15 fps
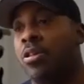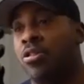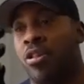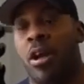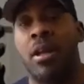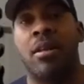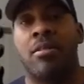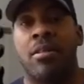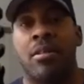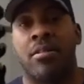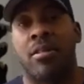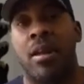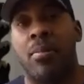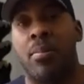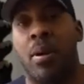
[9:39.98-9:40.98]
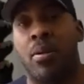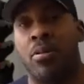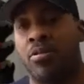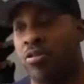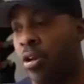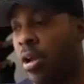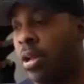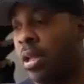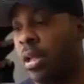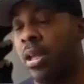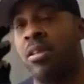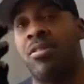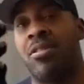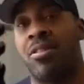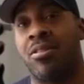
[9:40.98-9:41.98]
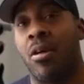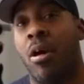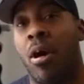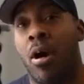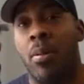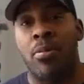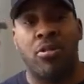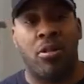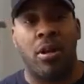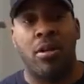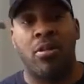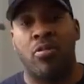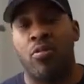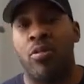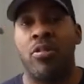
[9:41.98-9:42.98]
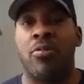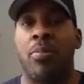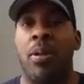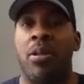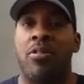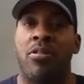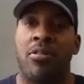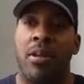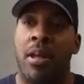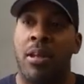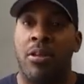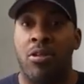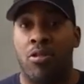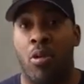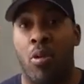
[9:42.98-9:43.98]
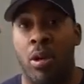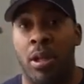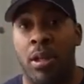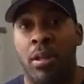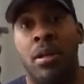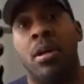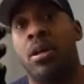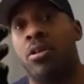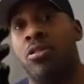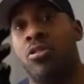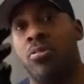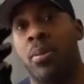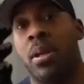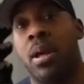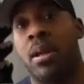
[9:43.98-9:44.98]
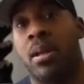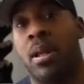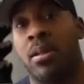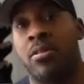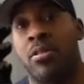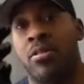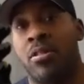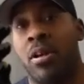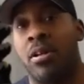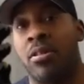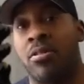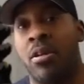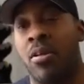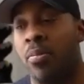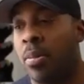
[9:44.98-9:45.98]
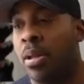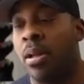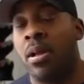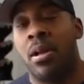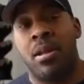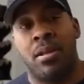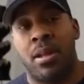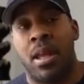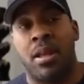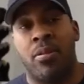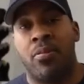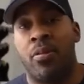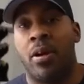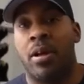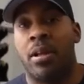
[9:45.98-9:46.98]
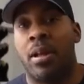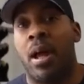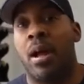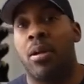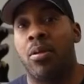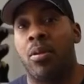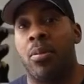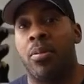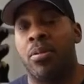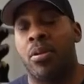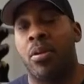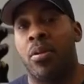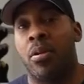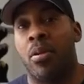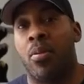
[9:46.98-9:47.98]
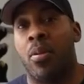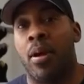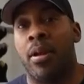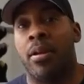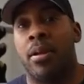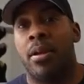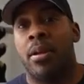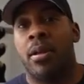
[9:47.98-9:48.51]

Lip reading: China's in the same boat. China is disarmed. China's free speech is in the toilet. You speak out against the Chinese government, they can fucking lock you up and throw you away.